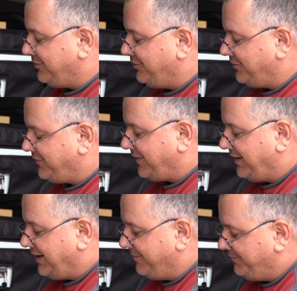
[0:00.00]
cook
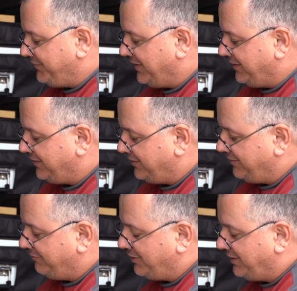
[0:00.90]
set up,
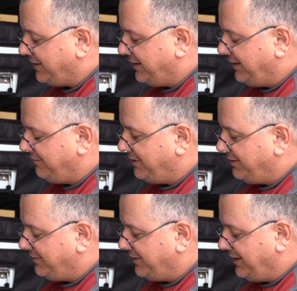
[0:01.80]
so we'll click anywhere
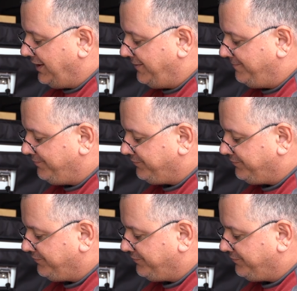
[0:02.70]
on here,